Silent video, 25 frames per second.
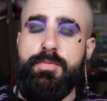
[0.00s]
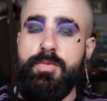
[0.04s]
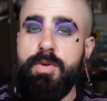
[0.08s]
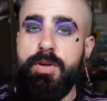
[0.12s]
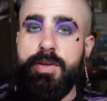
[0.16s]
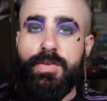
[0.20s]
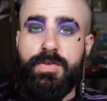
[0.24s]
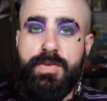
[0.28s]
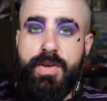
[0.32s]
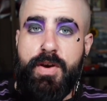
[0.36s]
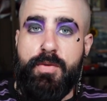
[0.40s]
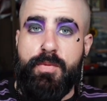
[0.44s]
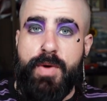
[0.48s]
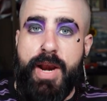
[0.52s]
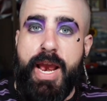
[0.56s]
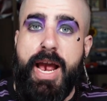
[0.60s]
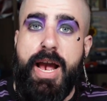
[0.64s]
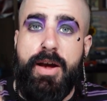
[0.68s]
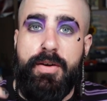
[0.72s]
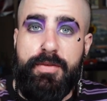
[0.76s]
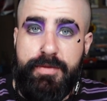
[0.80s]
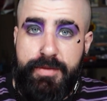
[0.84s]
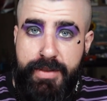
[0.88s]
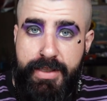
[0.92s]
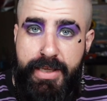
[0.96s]
was
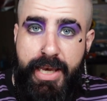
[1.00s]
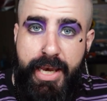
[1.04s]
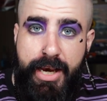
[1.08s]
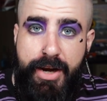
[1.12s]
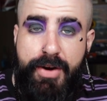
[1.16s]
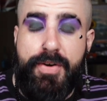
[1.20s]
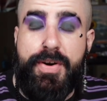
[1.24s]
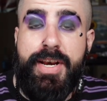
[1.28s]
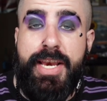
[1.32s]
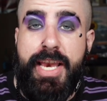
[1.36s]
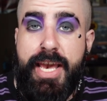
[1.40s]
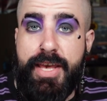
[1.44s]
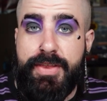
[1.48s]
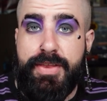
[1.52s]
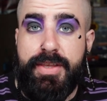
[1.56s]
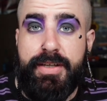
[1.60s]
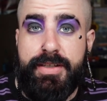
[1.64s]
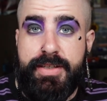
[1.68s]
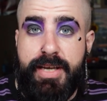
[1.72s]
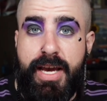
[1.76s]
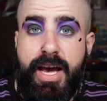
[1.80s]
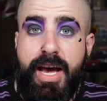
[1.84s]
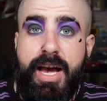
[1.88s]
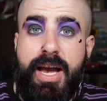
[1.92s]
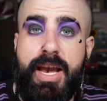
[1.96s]
around the area at the
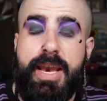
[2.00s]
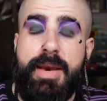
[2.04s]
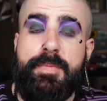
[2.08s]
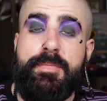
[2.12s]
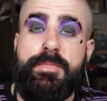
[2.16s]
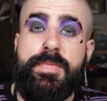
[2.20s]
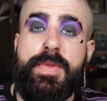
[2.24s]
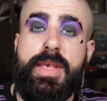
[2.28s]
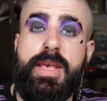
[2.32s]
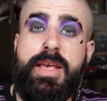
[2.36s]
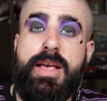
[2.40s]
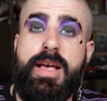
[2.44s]
time.